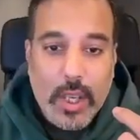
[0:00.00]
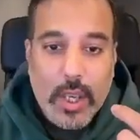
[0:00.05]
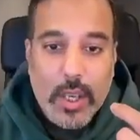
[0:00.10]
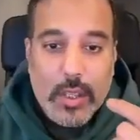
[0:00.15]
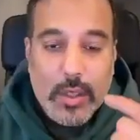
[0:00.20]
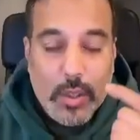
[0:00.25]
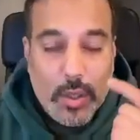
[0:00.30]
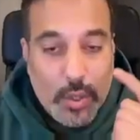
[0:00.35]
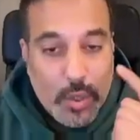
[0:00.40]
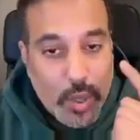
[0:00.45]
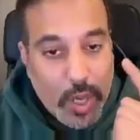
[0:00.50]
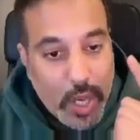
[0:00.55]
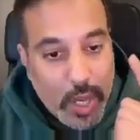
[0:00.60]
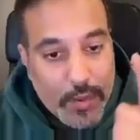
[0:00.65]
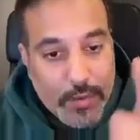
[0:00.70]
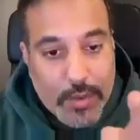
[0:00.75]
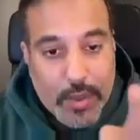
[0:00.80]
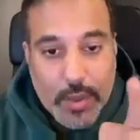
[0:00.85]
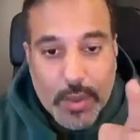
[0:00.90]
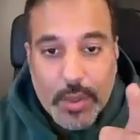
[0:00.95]
So you
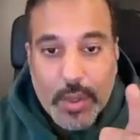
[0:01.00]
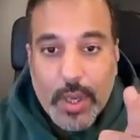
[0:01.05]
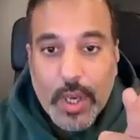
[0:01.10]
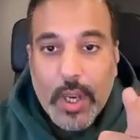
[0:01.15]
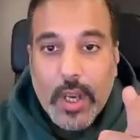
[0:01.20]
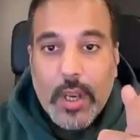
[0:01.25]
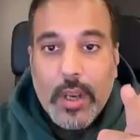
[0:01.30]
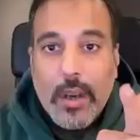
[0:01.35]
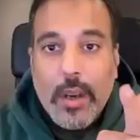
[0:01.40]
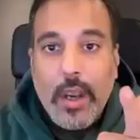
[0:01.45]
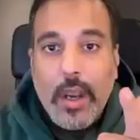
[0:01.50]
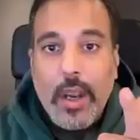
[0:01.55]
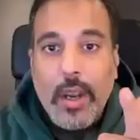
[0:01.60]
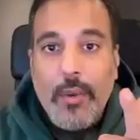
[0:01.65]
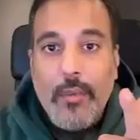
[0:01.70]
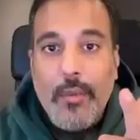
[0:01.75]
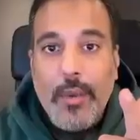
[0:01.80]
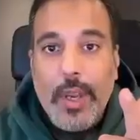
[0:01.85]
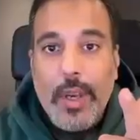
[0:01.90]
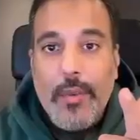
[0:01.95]
have to
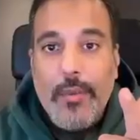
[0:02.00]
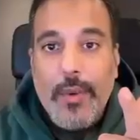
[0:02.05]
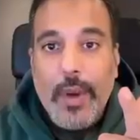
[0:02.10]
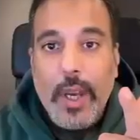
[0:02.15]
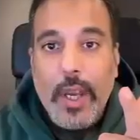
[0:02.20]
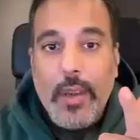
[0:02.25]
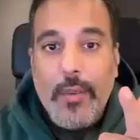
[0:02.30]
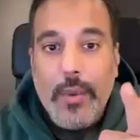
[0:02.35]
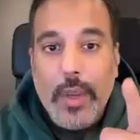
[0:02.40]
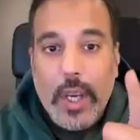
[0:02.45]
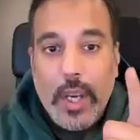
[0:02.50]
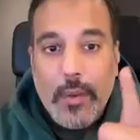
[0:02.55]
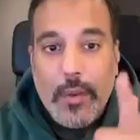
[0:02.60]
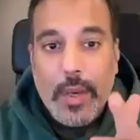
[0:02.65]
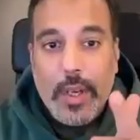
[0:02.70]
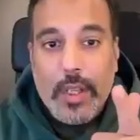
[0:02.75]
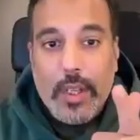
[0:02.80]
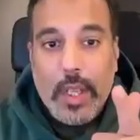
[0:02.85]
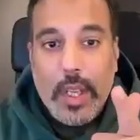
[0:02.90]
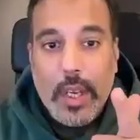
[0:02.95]
verify
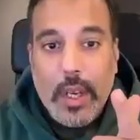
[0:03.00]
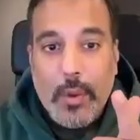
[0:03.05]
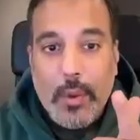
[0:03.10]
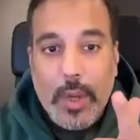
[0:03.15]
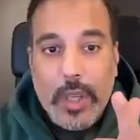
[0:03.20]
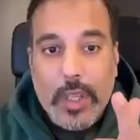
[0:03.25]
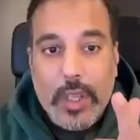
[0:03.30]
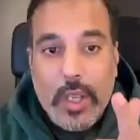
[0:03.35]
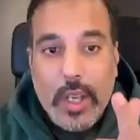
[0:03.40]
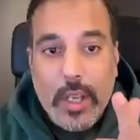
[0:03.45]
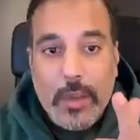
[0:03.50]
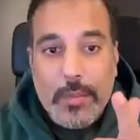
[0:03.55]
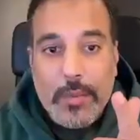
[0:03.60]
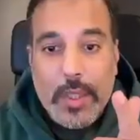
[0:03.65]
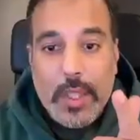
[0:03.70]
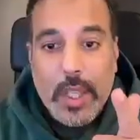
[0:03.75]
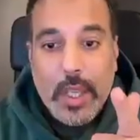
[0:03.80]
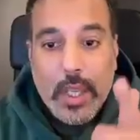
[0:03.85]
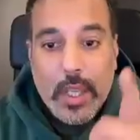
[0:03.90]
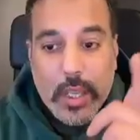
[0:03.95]
whenever the request
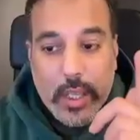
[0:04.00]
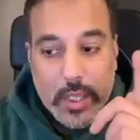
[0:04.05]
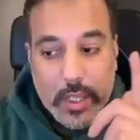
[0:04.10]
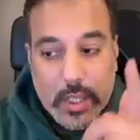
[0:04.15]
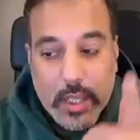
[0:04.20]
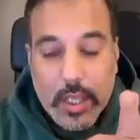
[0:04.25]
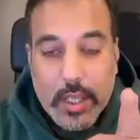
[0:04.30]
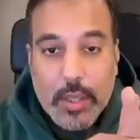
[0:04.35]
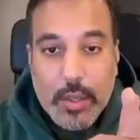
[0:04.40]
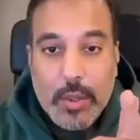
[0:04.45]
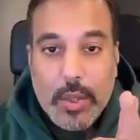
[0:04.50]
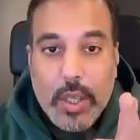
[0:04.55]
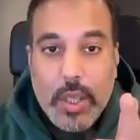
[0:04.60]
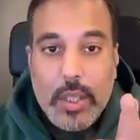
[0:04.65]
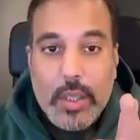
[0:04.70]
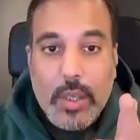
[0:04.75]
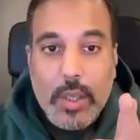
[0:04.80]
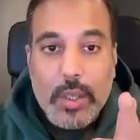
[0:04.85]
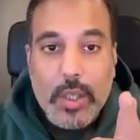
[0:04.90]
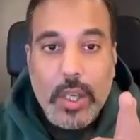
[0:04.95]
comes, is this user
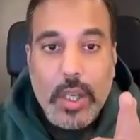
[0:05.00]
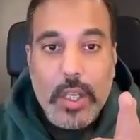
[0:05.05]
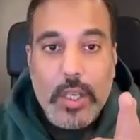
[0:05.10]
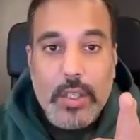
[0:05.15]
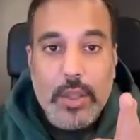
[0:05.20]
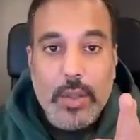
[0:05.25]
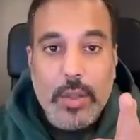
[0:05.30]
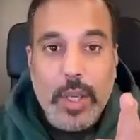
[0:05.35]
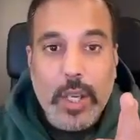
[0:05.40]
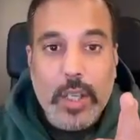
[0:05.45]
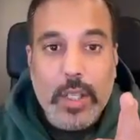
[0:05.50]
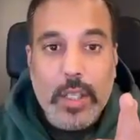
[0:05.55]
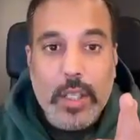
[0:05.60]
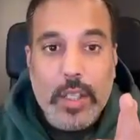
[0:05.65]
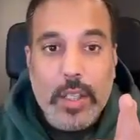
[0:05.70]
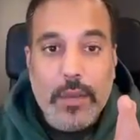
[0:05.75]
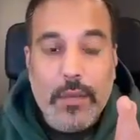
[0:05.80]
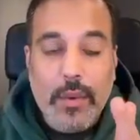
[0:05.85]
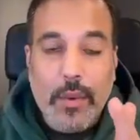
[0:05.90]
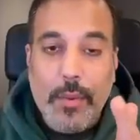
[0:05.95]
is authorized to get
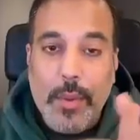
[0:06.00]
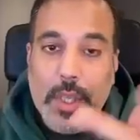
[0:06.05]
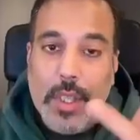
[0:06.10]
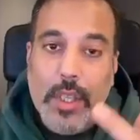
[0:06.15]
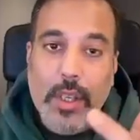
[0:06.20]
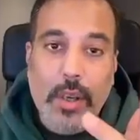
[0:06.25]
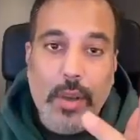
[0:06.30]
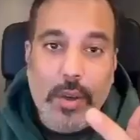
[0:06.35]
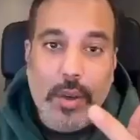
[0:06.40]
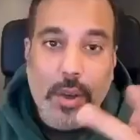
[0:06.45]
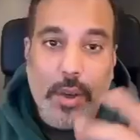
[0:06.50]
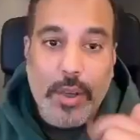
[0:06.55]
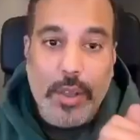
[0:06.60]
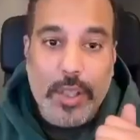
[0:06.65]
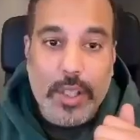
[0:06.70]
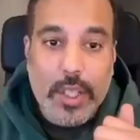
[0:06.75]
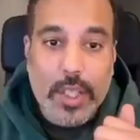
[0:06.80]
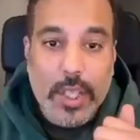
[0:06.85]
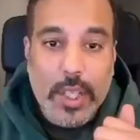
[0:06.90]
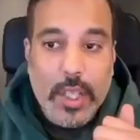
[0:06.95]
this information or not.